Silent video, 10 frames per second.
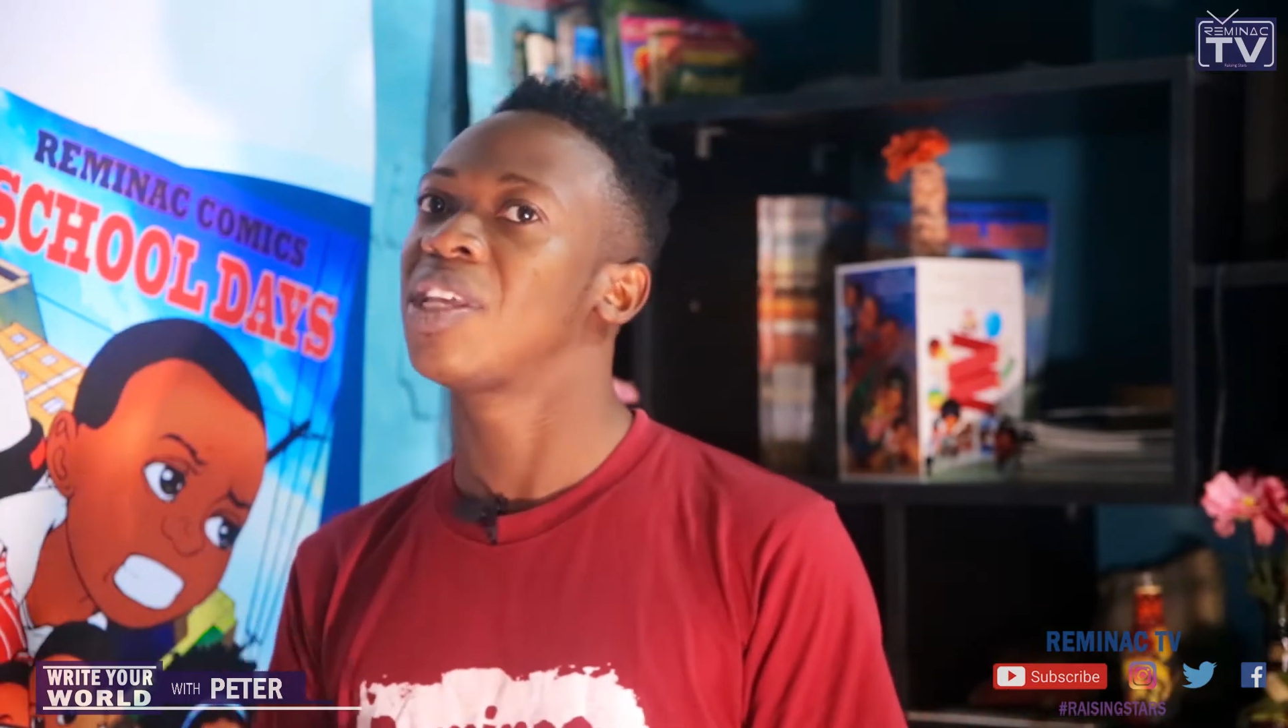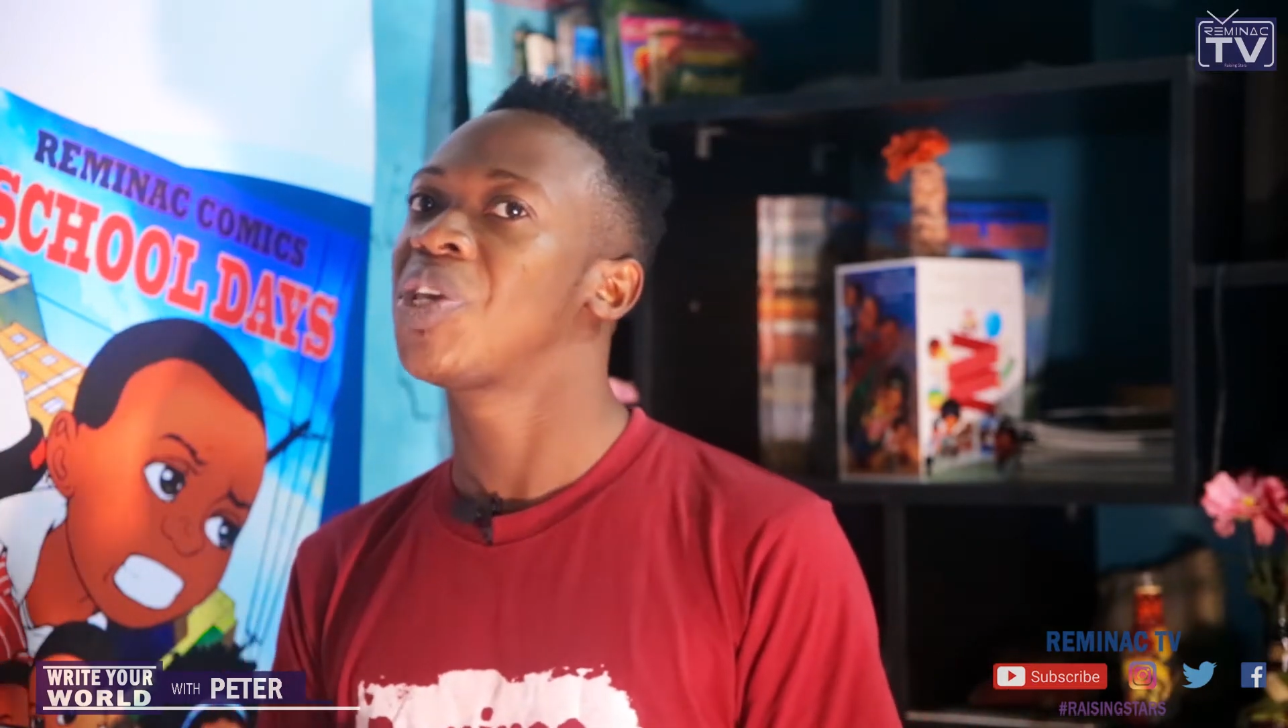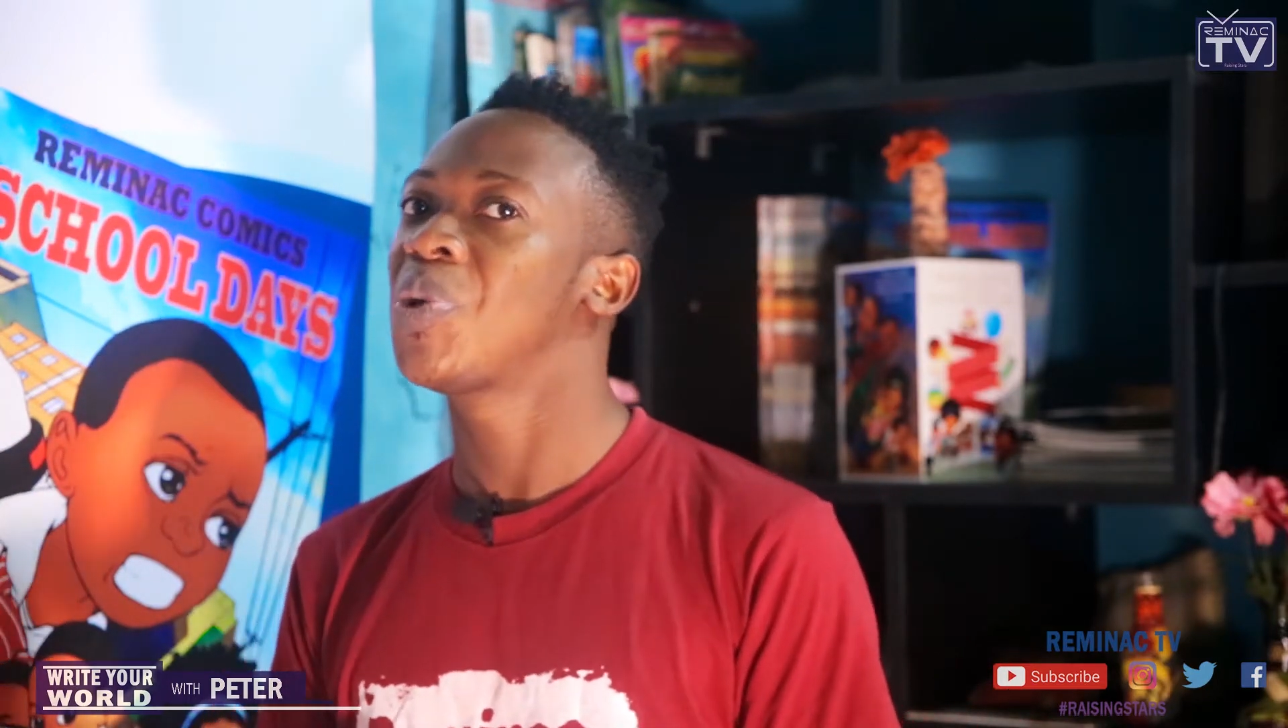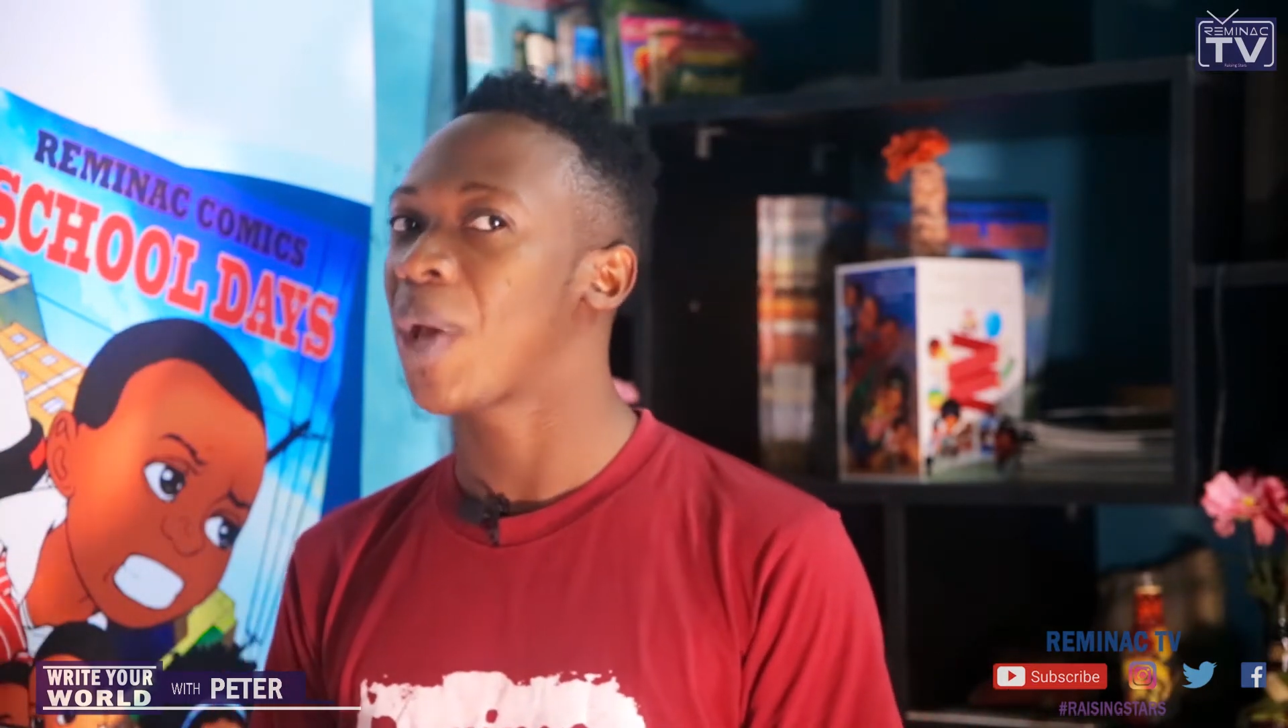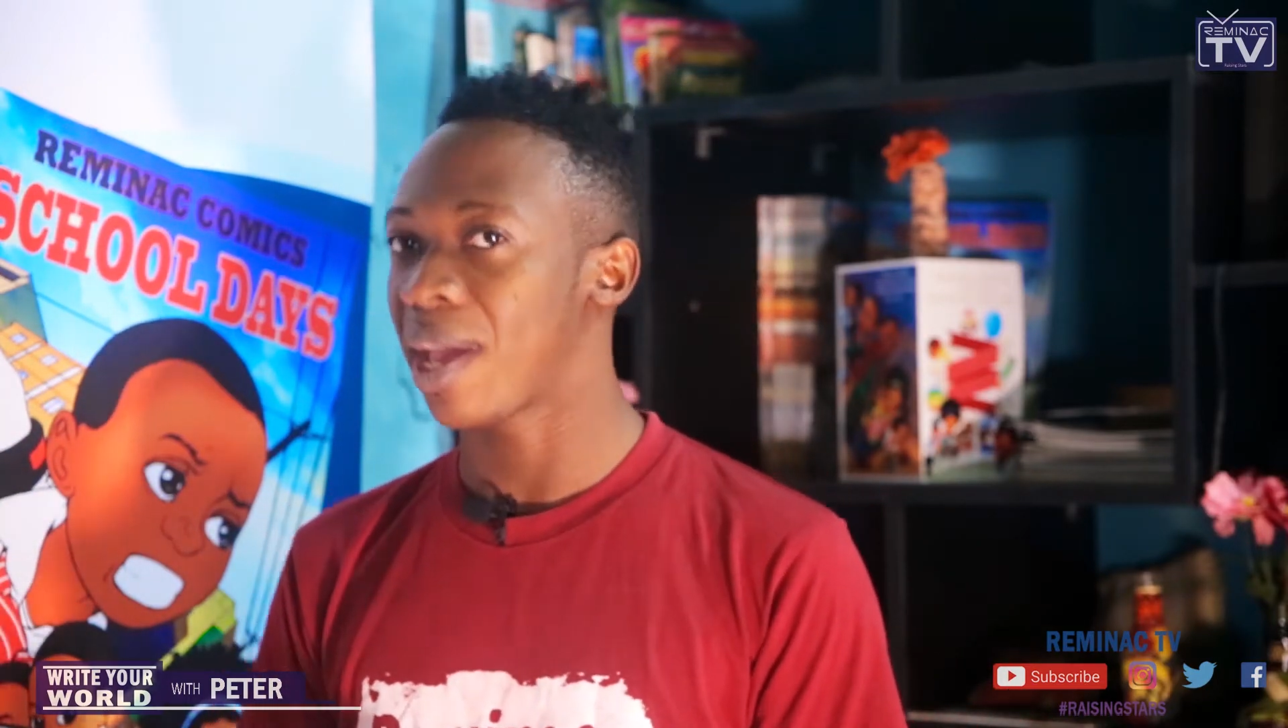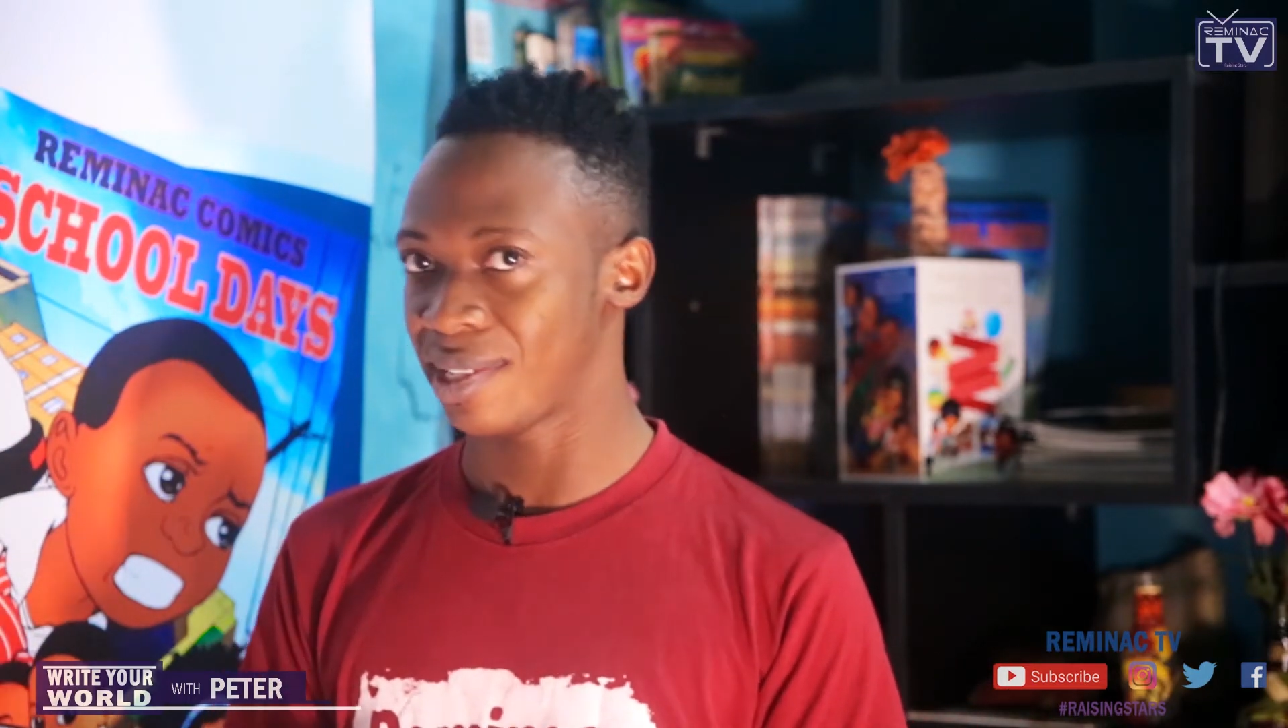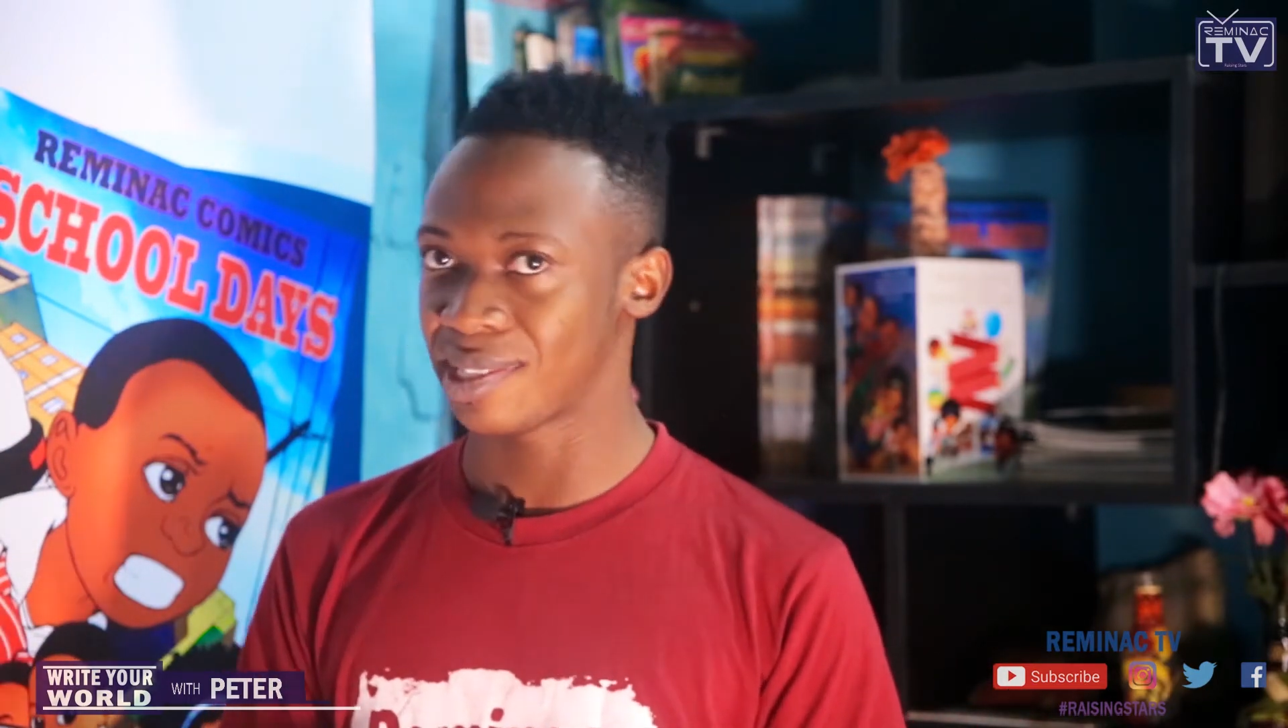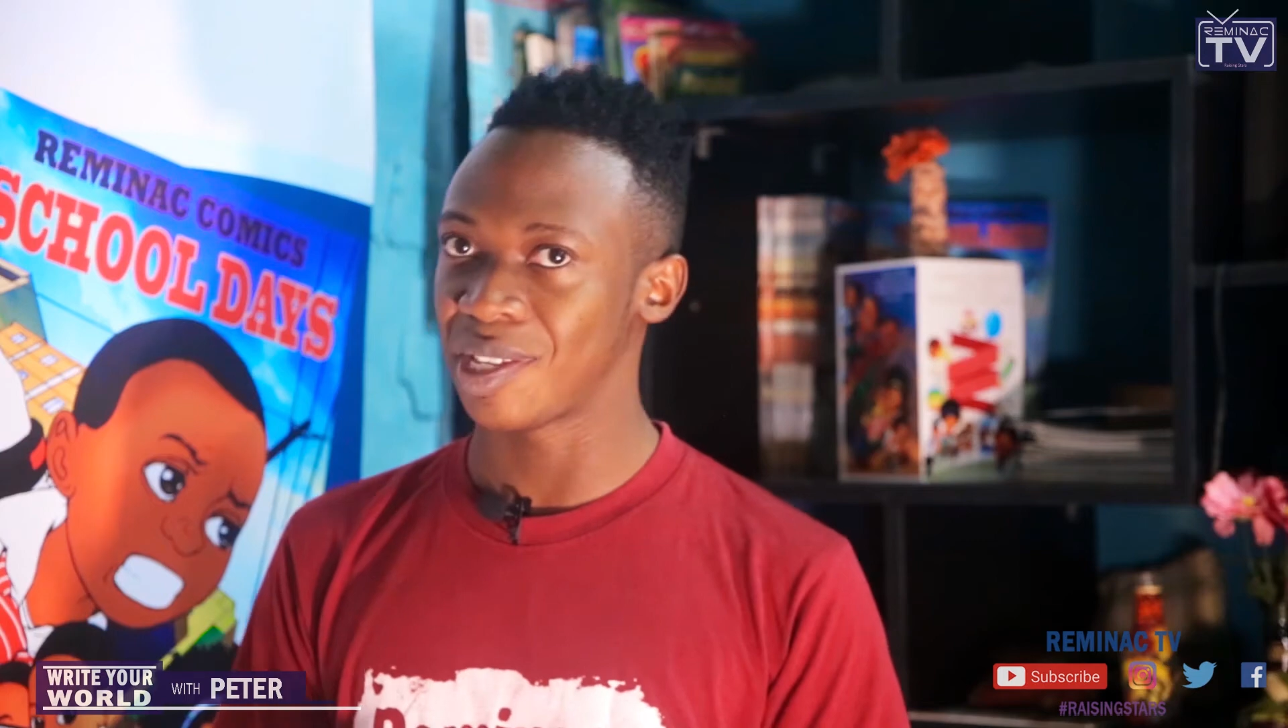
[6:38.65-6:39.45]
the US,